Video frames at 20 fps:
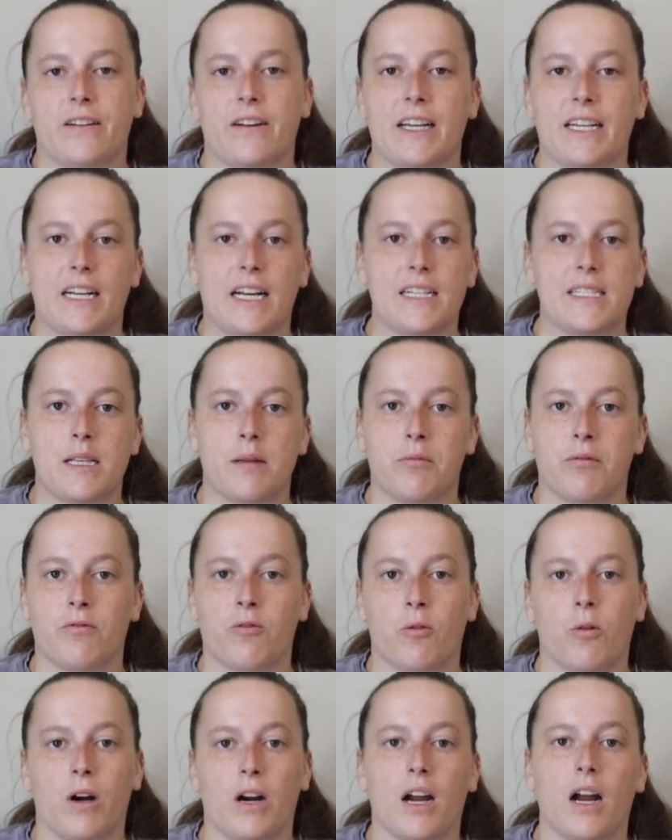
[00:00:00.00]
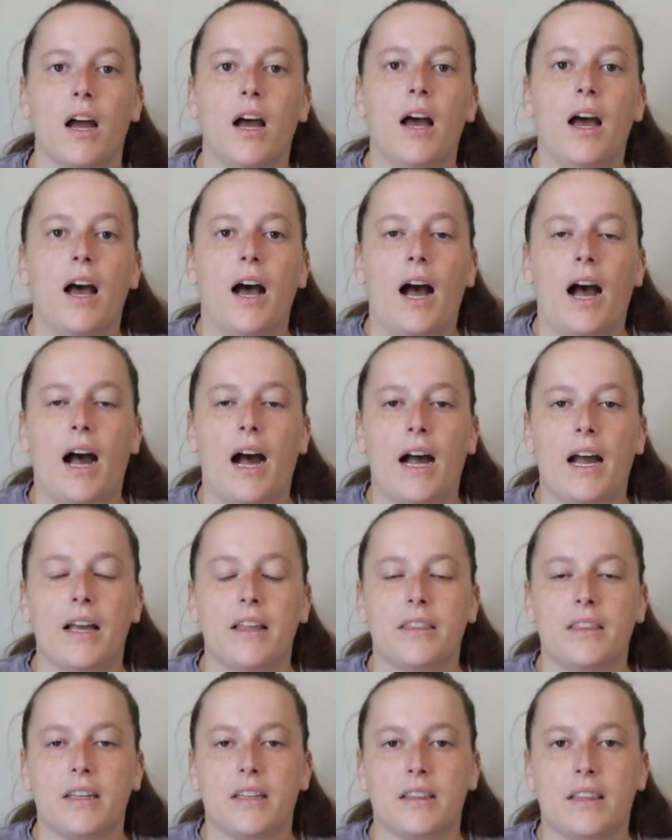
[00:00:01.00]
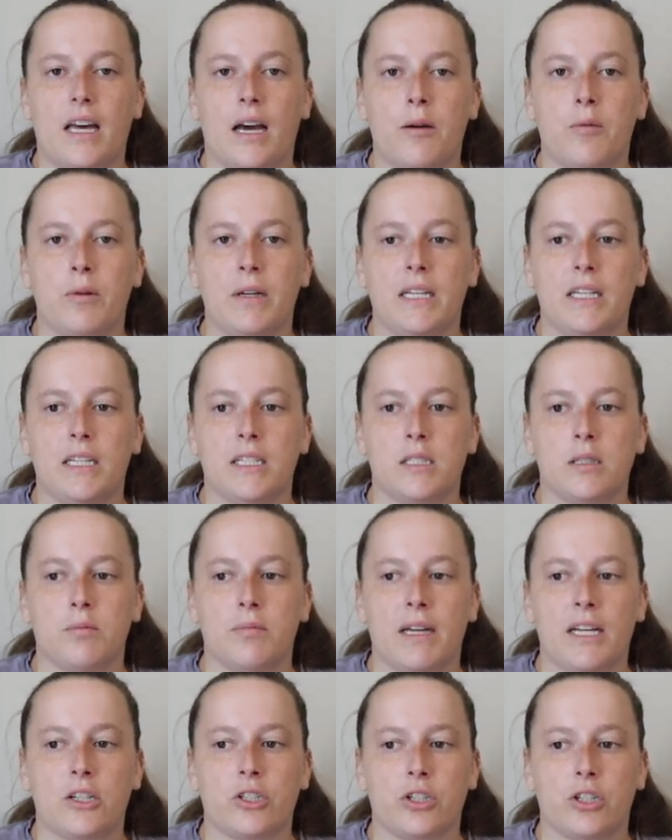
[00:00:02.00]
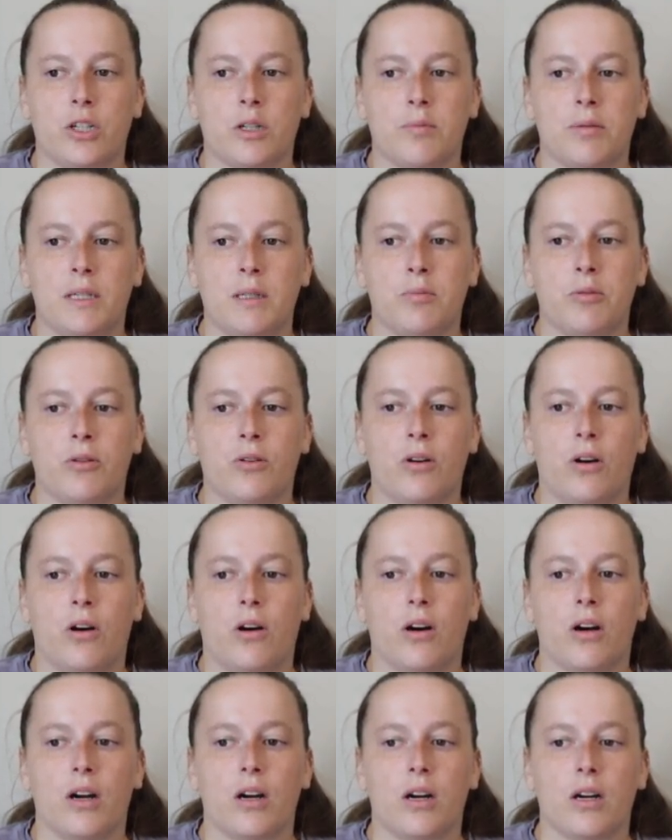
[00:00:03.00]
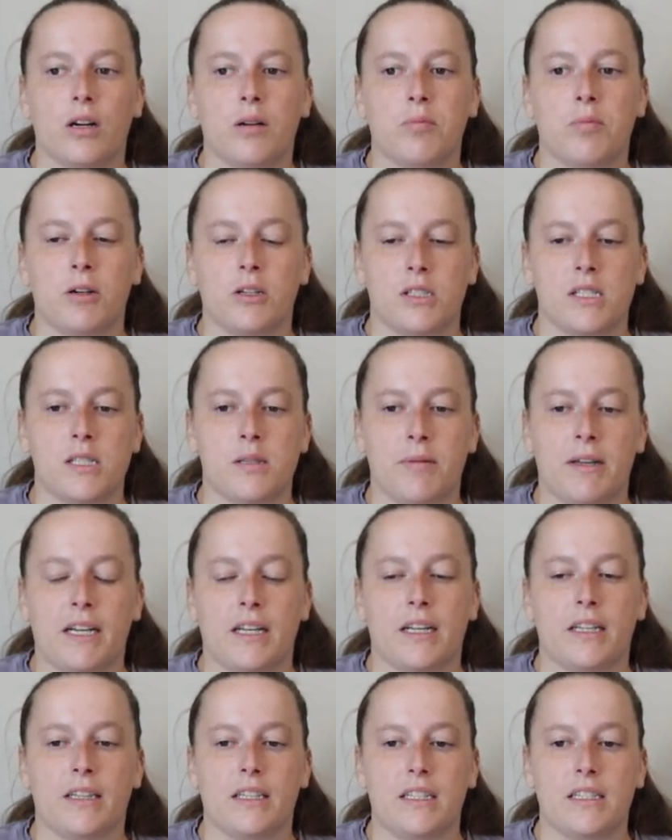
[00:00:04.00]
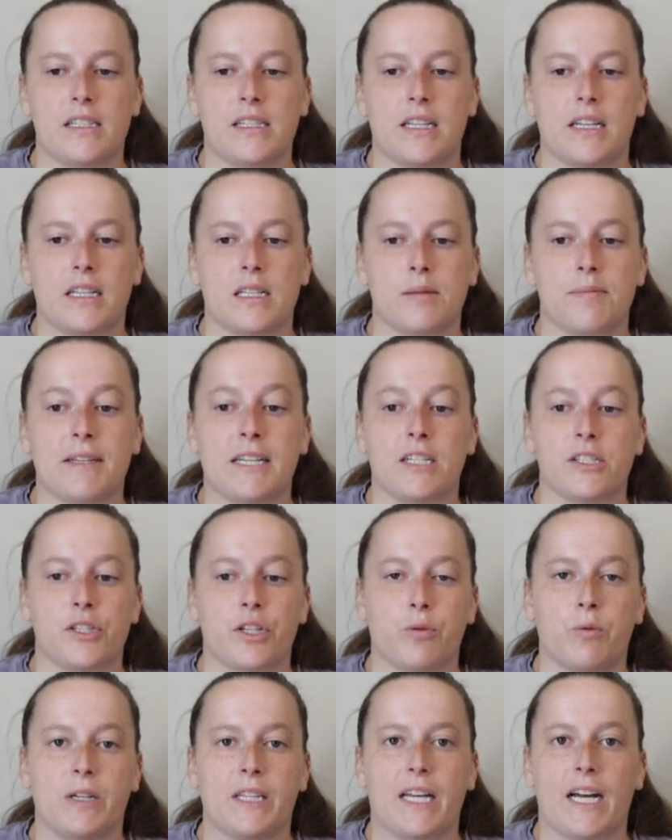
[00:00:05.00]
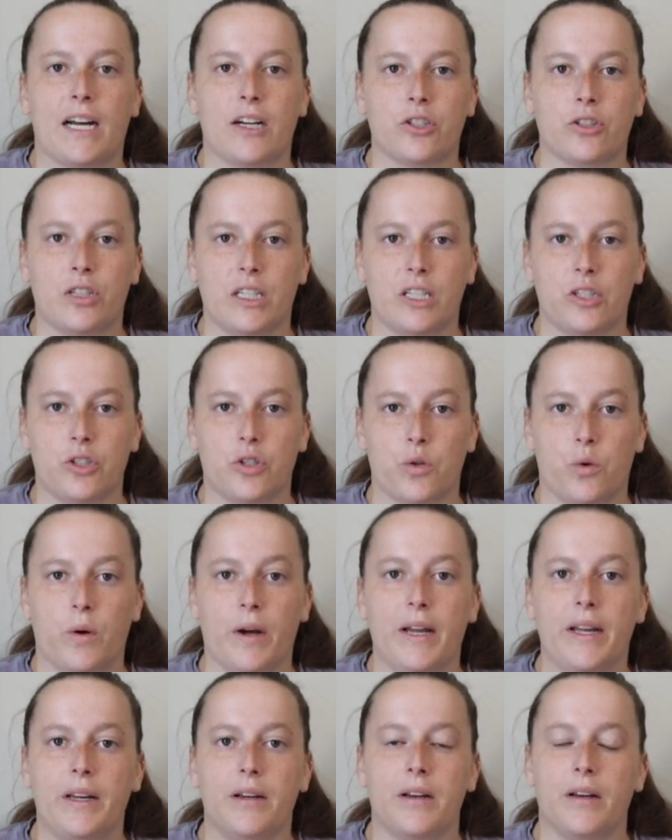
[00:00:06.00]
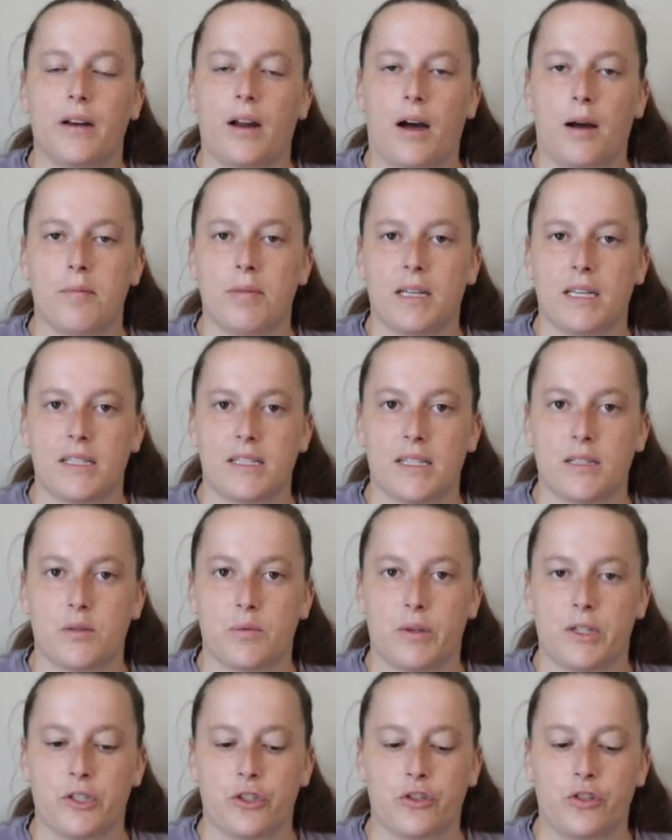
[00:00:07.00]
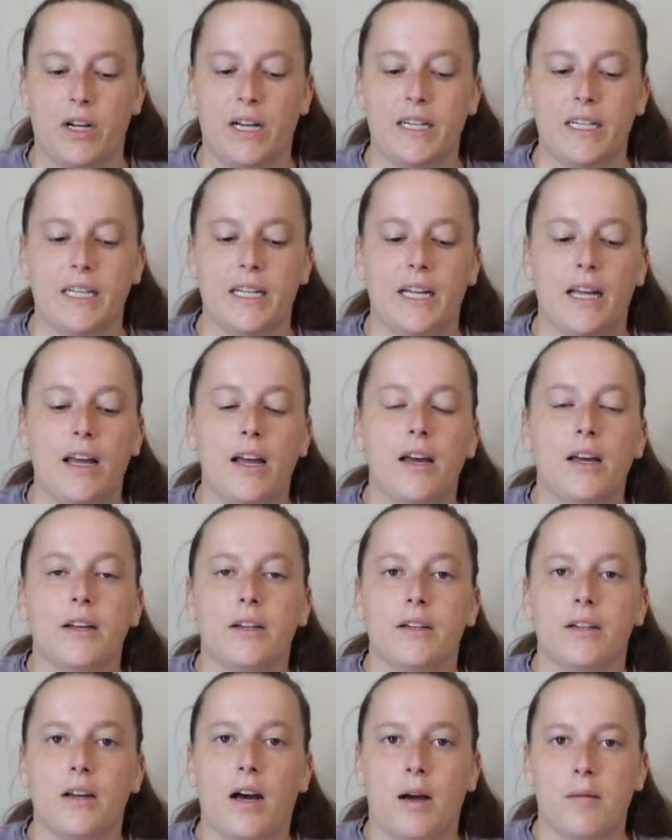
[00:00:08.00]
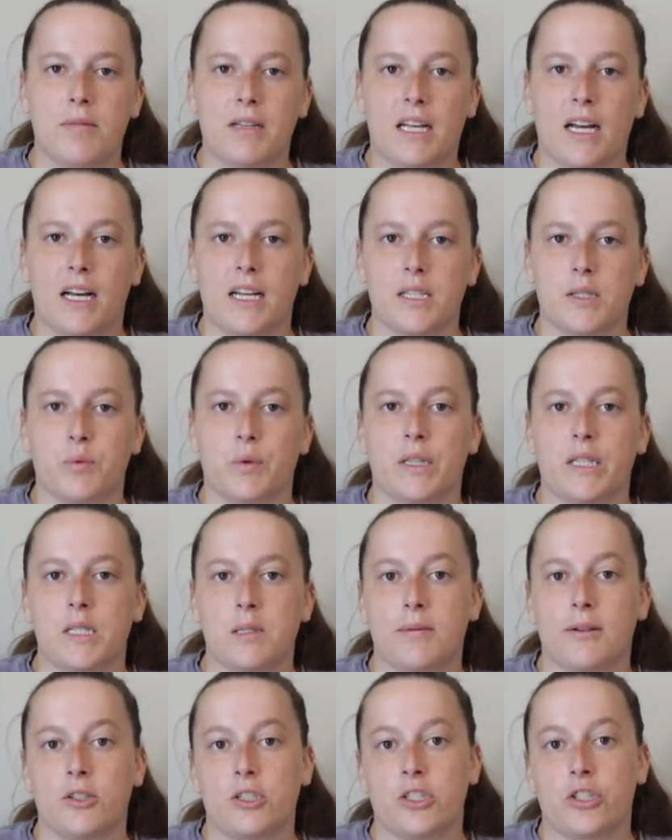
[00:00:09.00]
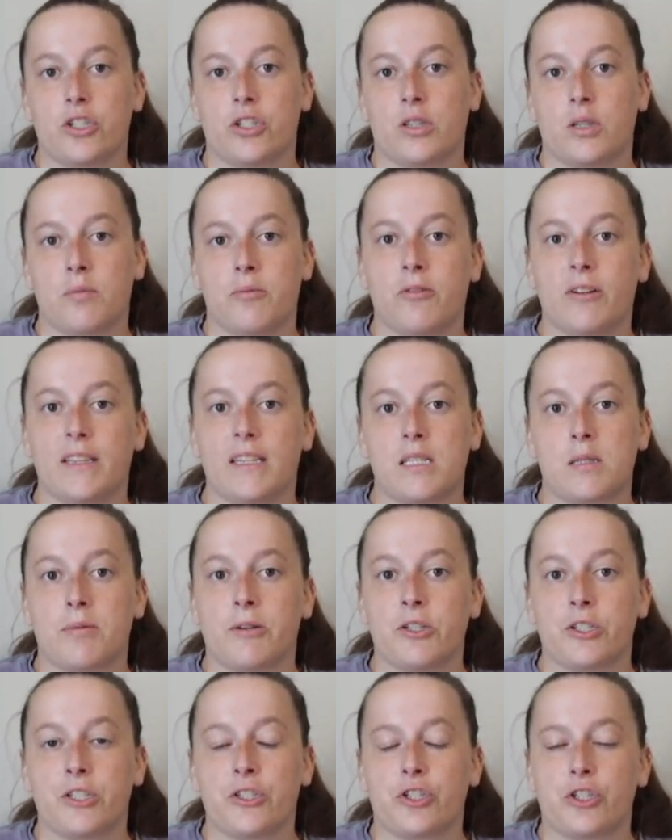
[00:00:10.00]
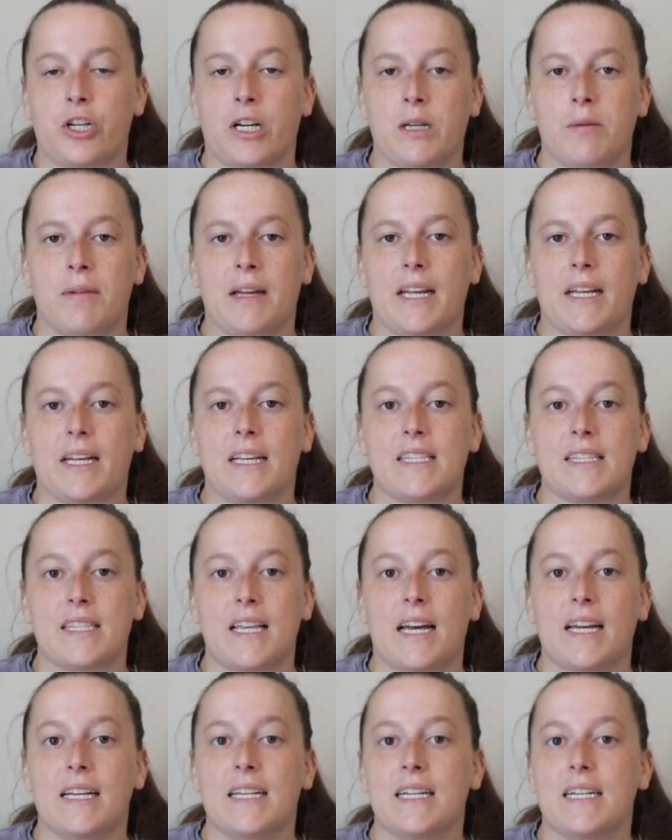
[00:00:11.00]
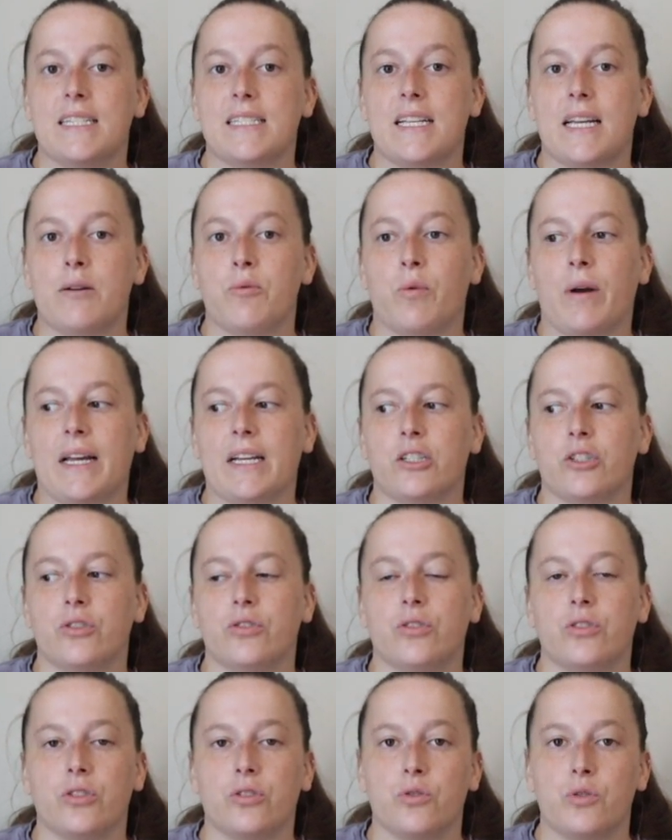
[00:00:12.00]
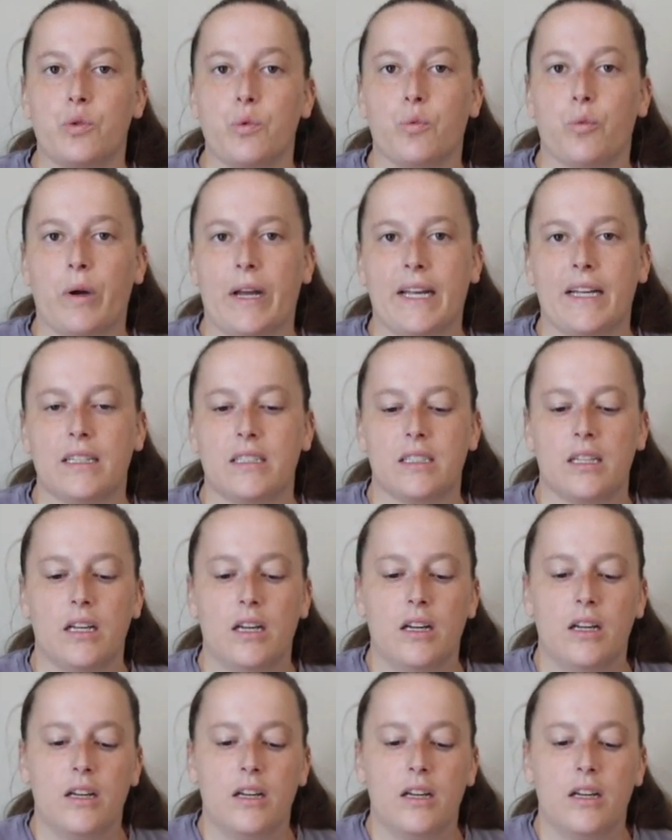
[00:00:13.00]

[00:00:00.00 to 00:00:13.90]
Like I said before, I think that we need to make sure people are participating in these things because they're what they actually enjoy, not because it's what's trendy, not because what this person, the point this person is trying to make is that it is a way to lose weight.